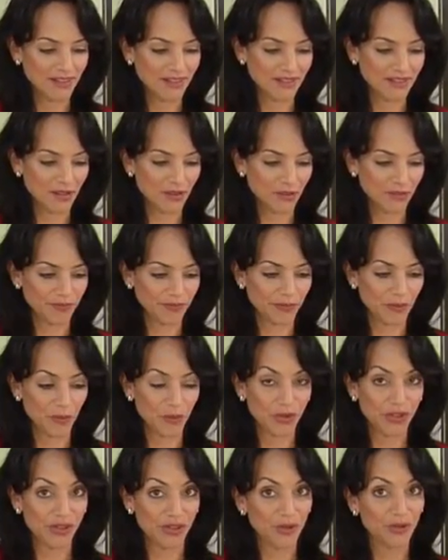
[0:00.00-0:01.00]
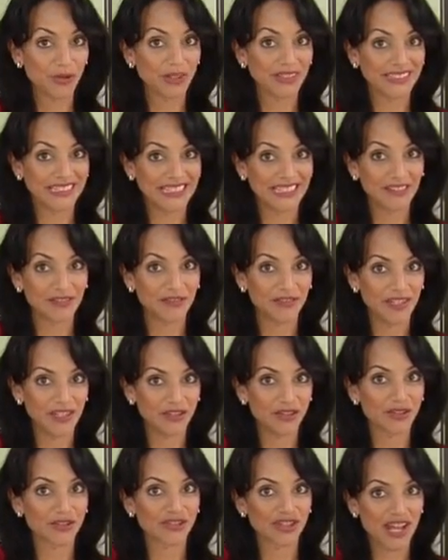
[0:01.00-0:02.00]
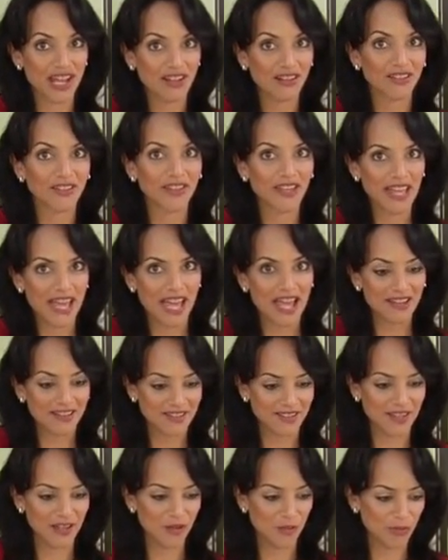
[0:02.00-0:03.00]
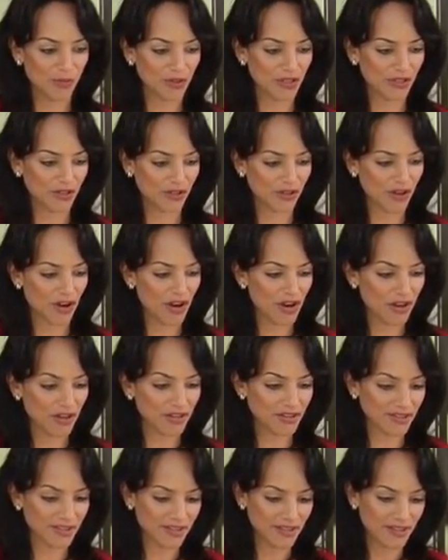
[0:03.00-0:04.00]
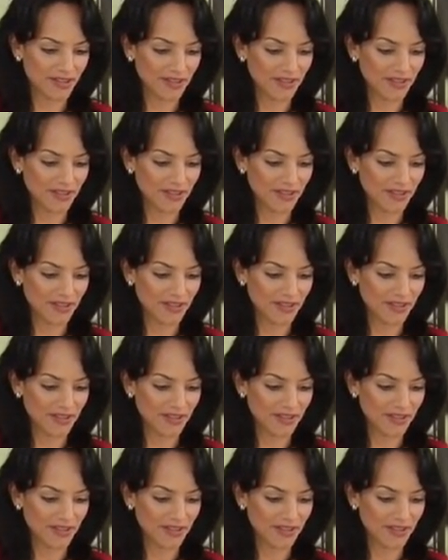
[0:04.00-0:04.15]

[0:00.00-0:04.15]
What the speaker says: So would you really feed your child the gas that you put in your cars?